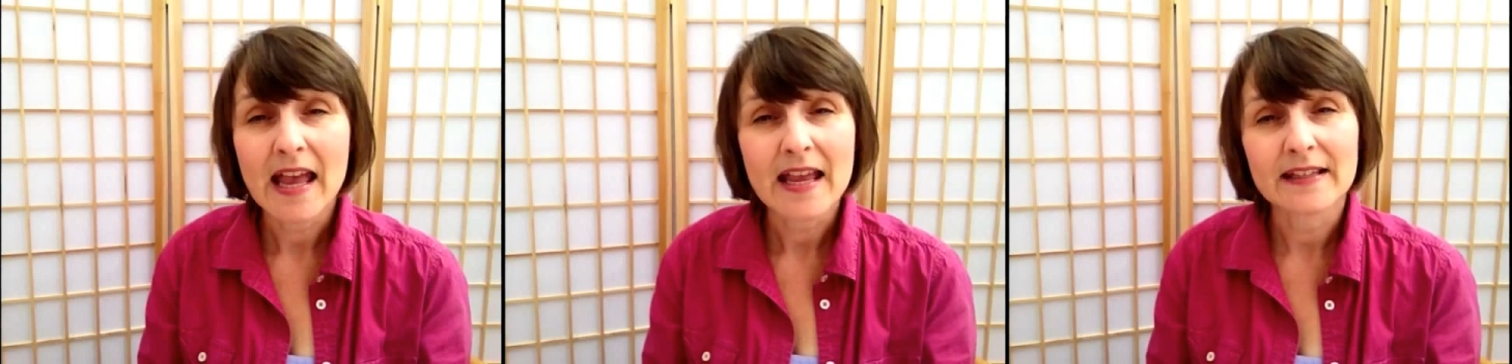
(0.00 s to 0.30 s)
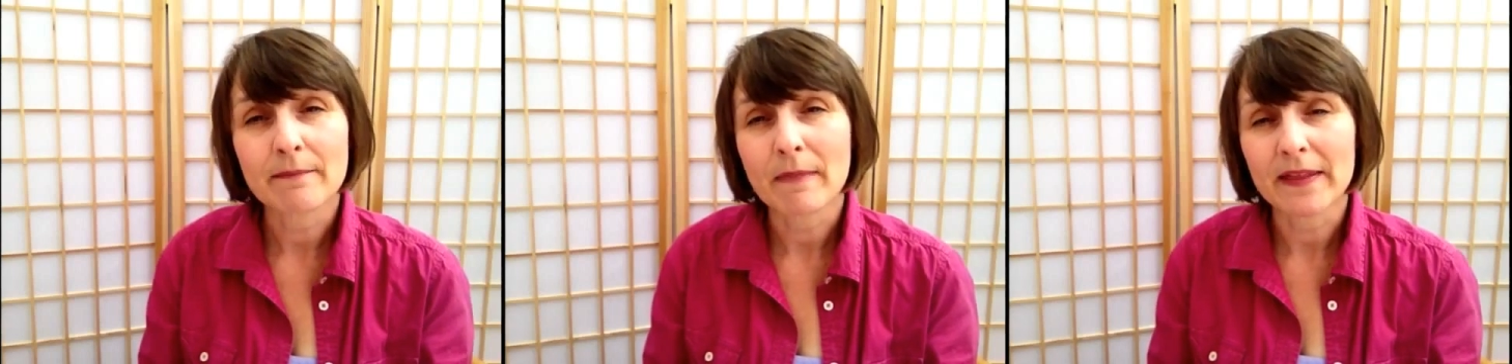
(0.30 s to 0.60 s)
is
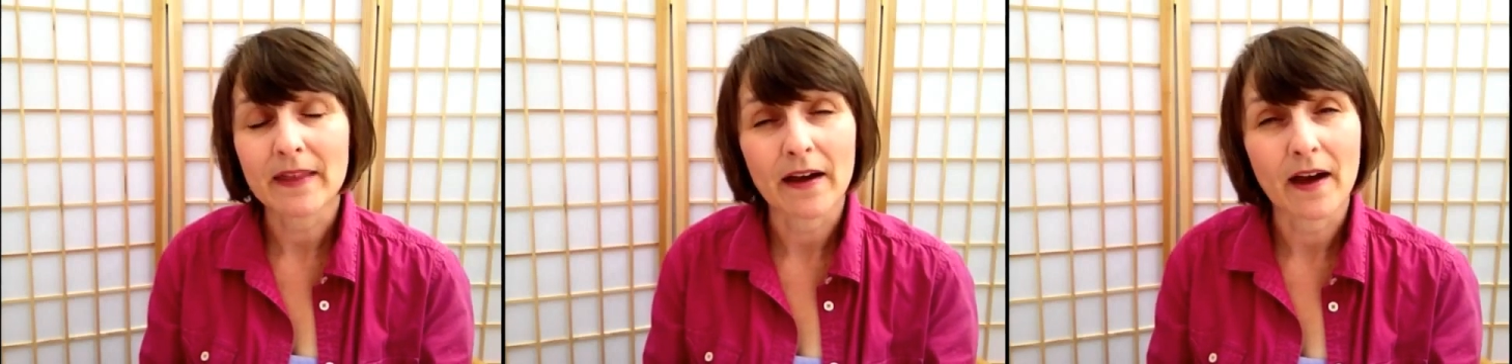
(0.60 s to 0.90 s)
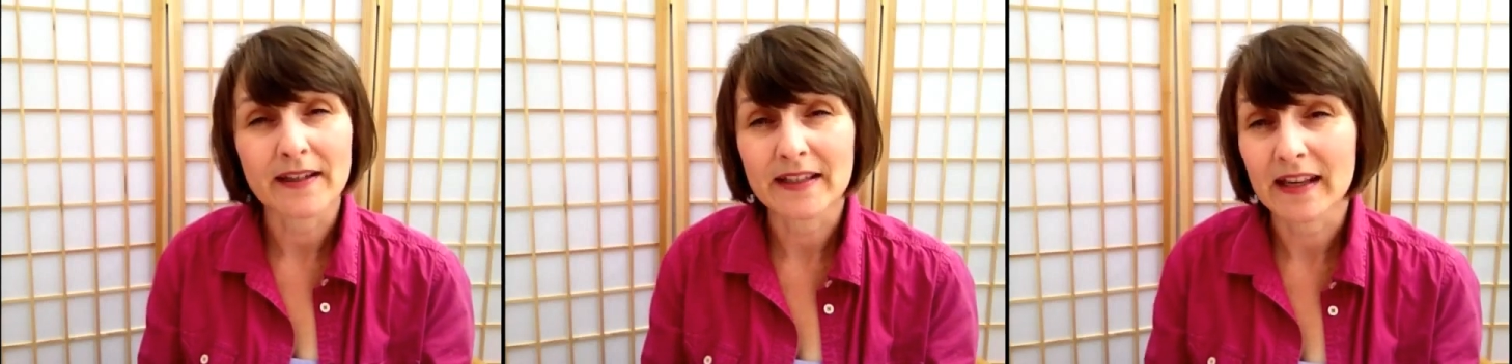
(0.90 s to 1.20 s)
it meant that
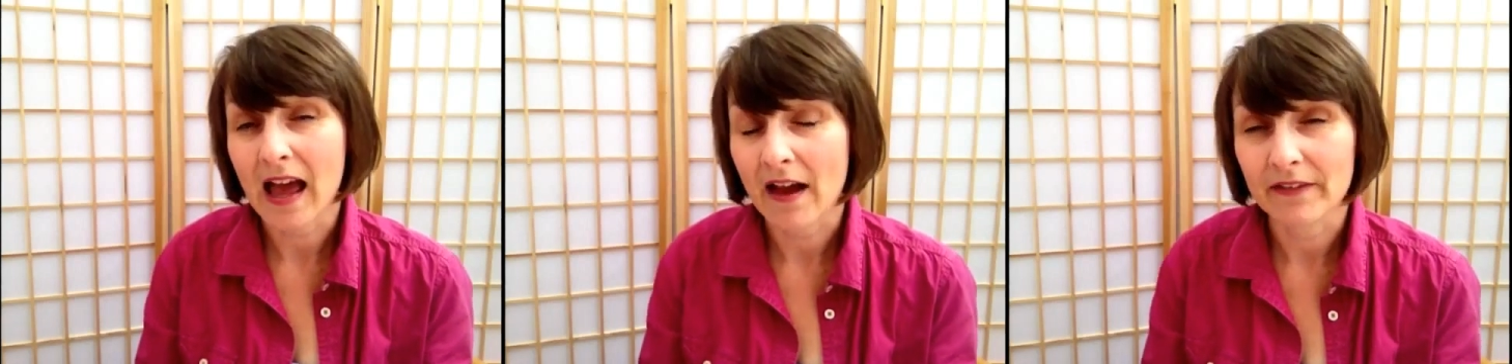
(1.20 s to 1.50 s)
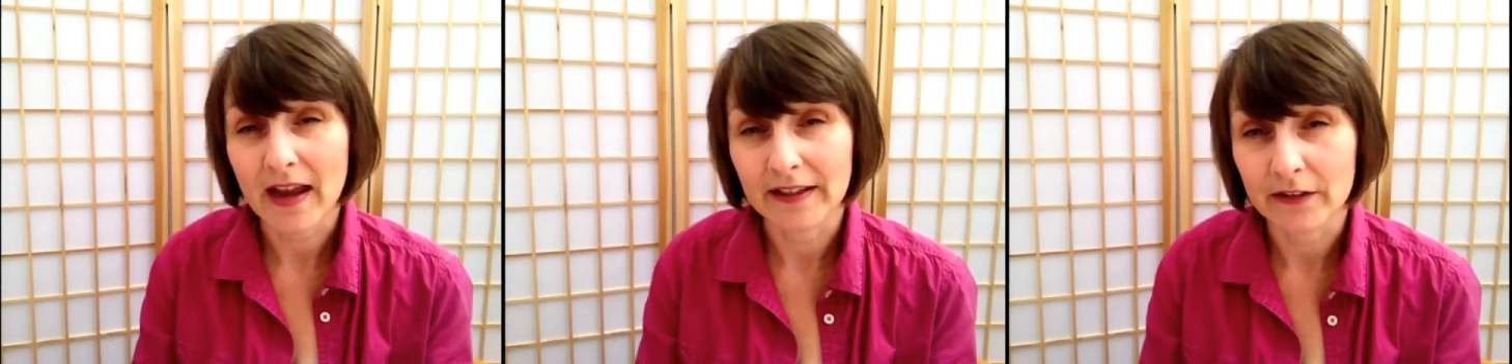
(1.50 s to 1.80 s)
I didn't have
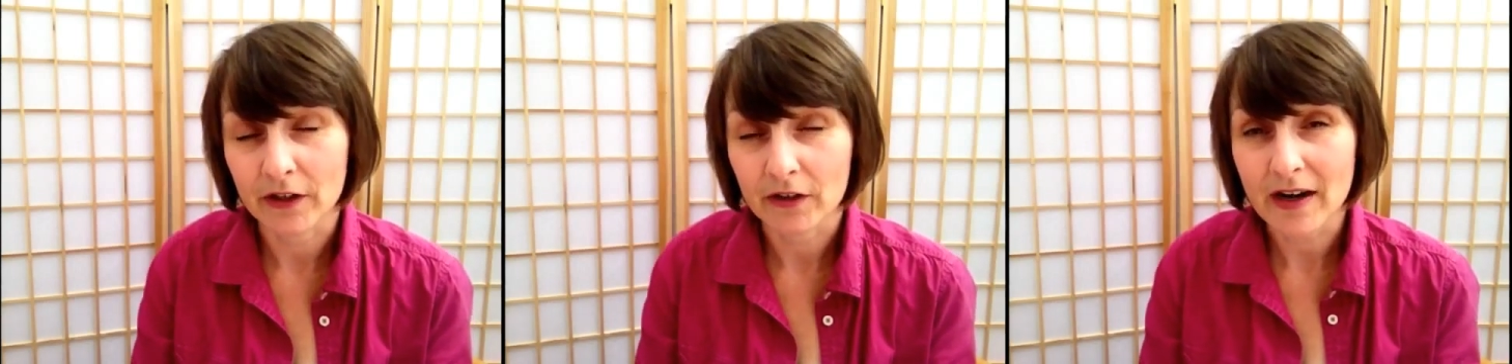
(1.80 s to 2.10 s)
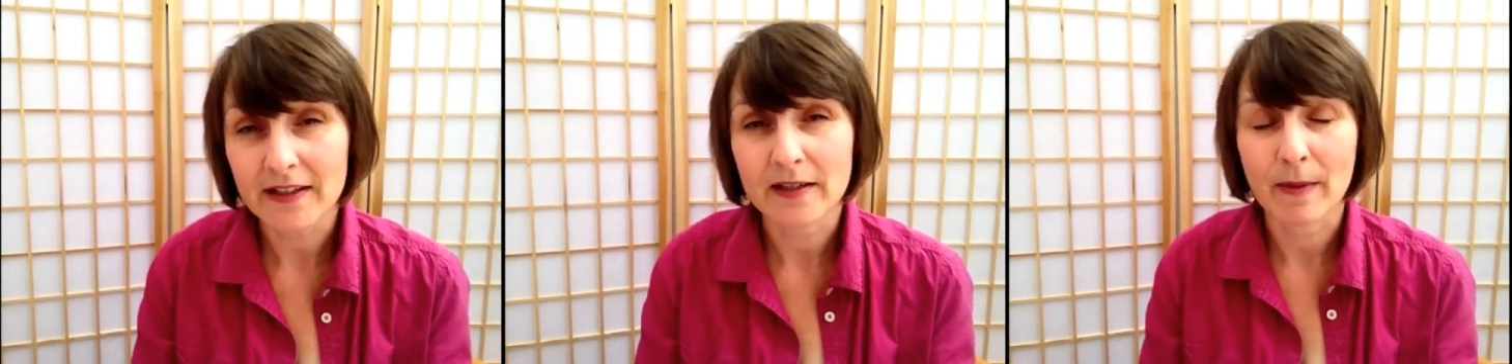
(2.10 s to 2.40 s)
any
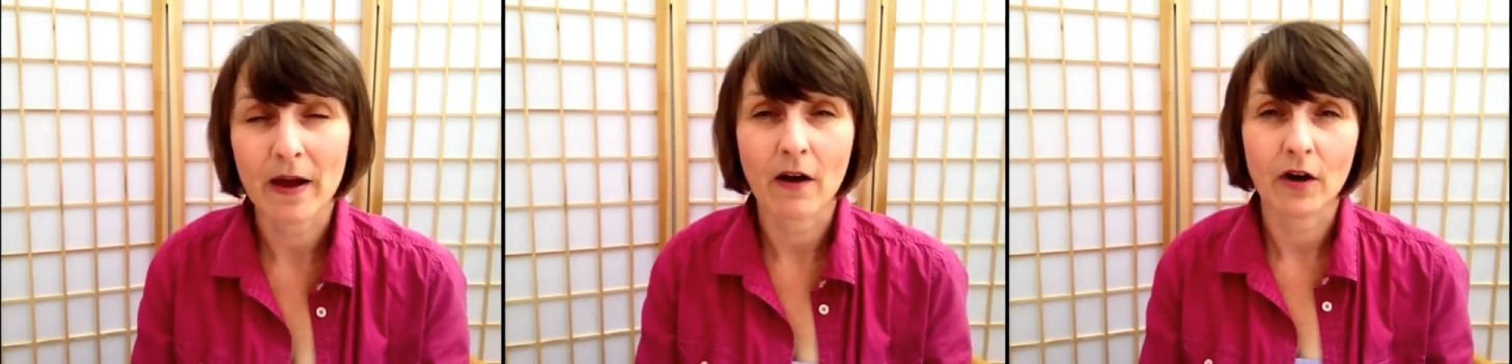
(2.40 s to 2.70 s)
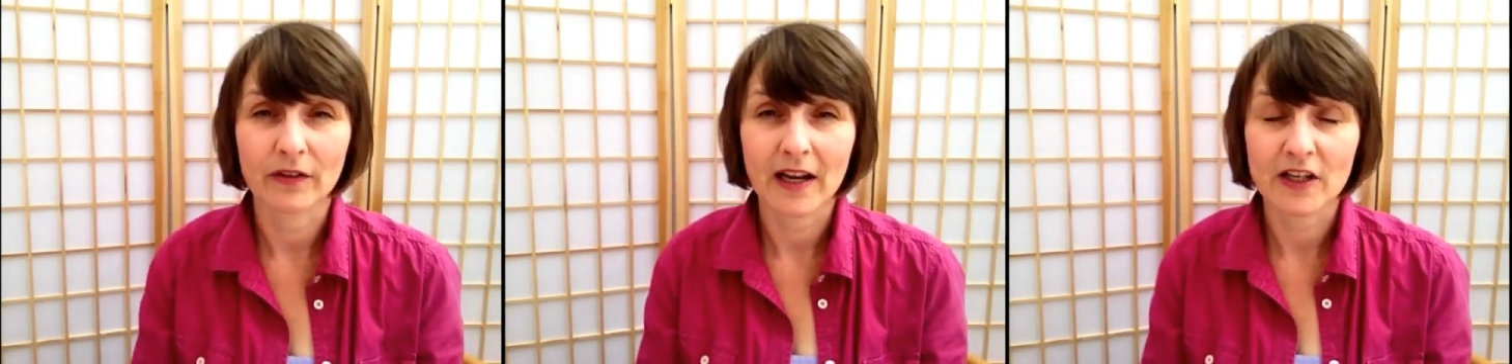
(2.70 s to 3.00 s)
regrets about our
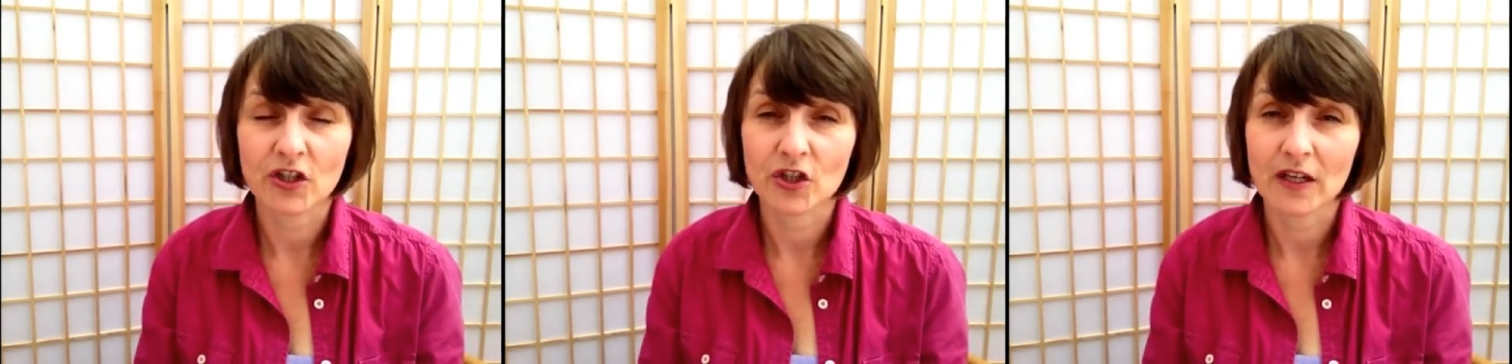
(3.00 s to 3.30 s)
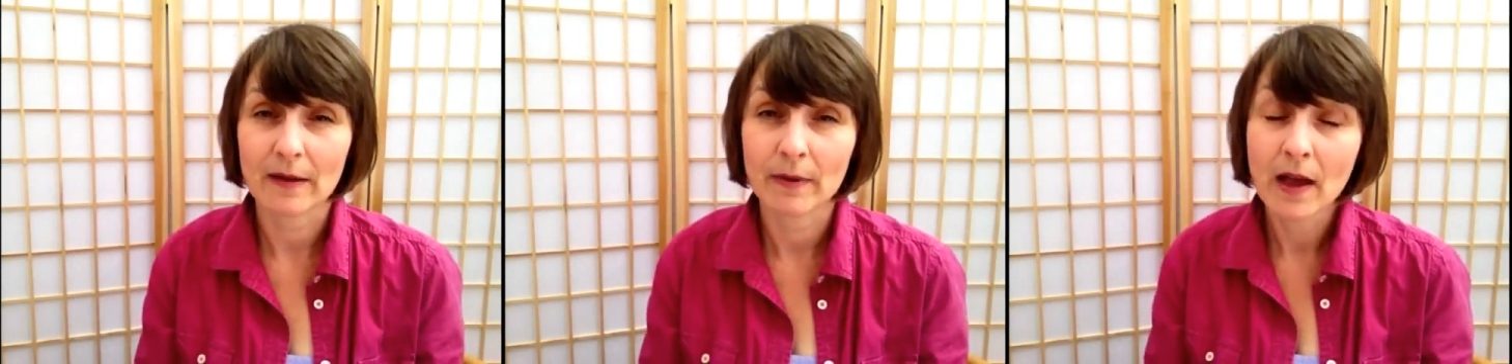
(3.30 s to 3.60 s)

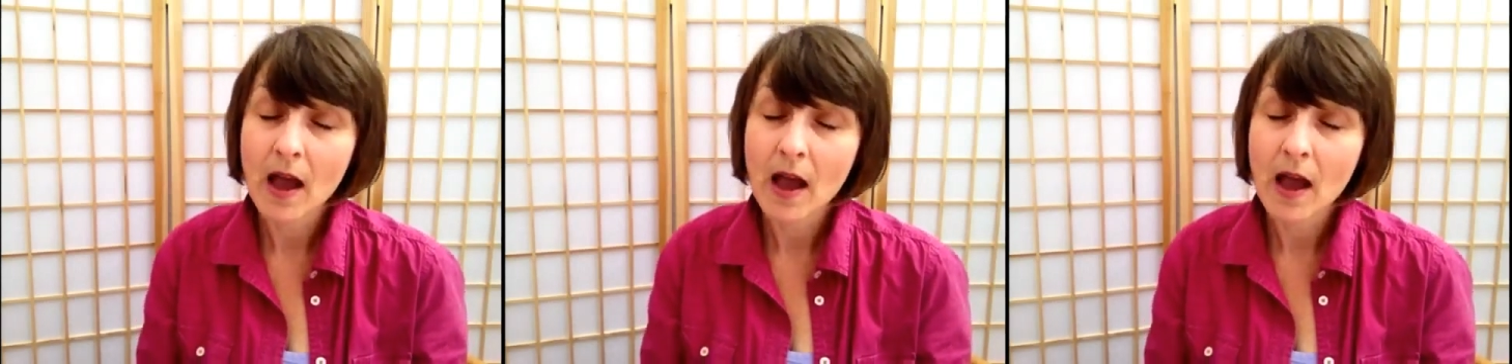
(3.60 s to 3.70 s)
relationship.